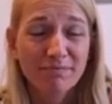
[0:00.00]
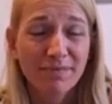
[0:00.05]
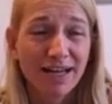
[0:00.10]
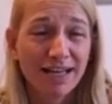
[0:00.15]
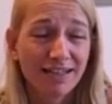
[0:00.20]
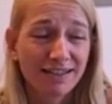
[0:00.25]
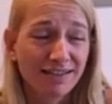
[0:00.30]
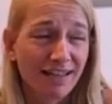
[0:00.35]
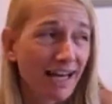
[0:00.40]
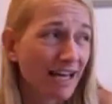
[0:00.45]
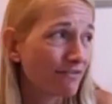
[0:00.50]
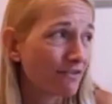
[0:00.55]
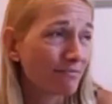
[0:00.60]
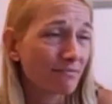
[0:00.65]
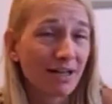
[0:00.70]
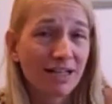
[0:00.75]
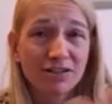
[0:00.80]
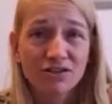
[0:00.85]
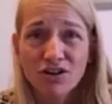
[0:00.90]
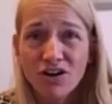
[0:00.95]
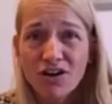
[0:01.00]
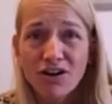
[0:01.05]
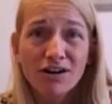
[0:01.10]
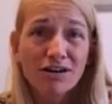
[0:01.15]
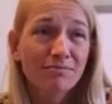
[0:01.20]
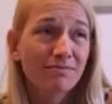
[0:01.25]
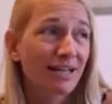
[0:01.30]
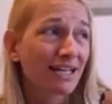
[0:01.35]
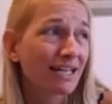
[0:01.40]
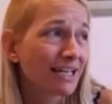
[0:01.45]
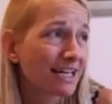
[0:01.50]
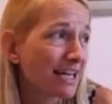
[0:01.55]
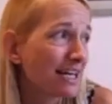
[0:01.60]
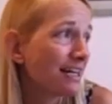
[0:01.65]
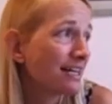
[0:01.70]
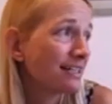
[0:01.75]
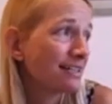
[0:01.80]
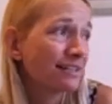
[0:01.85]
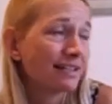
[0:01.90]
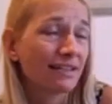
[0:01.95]
my life and my dog and my
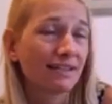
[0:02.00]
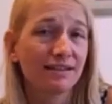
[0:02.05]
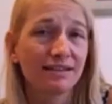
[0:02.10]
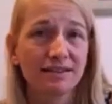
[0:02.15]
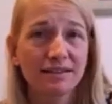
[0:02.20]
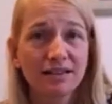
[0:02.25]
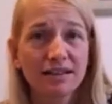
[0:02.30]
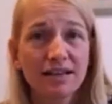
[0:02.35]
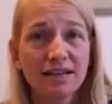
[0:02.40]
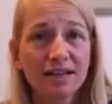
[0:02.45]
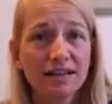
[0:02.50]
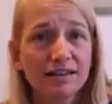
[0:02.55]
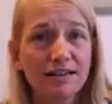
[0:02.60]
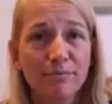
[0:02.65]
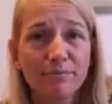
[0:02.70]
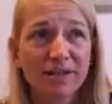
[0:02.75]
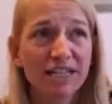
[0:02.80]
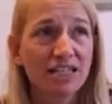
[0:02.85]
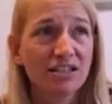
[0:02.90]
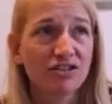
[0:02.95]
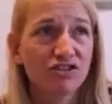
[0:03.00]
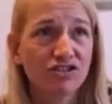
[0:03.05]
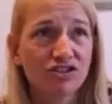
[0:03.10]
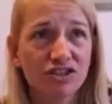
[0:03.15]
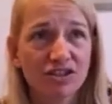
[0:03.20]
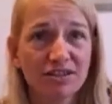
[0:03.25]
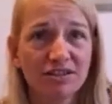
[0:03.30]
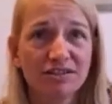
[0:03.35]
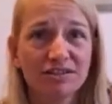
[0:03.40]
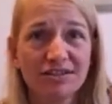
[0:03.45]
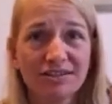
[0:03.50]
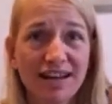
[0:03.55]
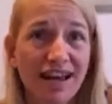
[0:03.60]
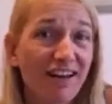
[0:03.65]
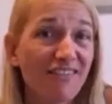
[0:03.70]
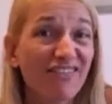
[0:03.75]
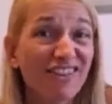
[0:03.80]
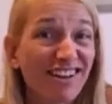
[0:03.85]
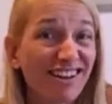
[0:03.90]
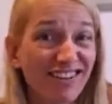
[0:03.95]
kids and the beach and
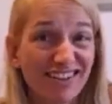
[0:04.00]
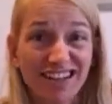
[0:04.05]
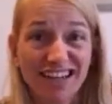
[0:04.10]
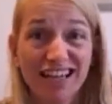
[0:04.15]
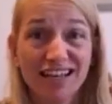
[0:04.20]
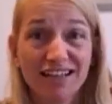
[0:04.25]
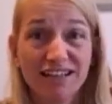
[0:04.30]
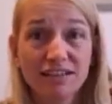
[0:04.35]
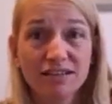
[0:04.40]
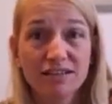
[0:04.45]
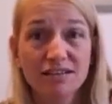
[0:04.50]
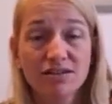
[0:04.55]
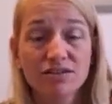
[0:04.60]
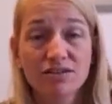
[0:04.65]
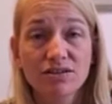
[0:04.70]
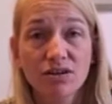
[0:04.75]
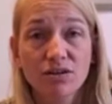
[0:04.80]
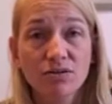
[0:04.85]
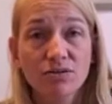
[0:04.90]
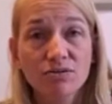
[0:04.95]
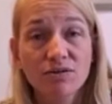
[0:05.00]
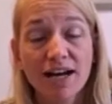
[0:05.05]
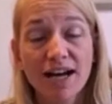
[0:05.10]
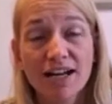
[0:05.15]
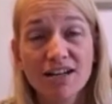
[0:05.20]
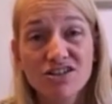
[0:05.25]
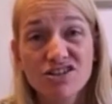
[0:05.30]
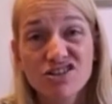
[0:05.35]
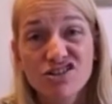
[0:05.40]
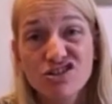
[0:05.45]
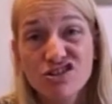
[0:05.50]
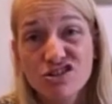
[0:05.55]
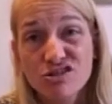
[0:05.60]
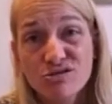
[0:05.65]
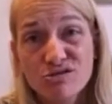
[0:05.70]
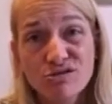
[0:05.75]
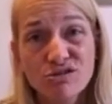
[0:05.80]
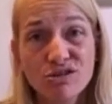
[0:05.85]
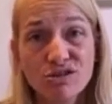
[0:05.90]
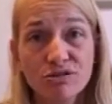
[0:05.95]
everything. So I just
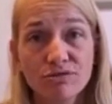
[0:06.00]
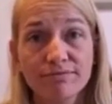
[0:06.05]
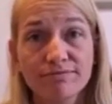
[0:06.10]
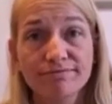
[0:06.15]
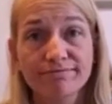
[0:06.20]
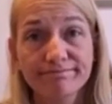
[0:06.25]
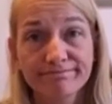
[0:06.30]
choose to.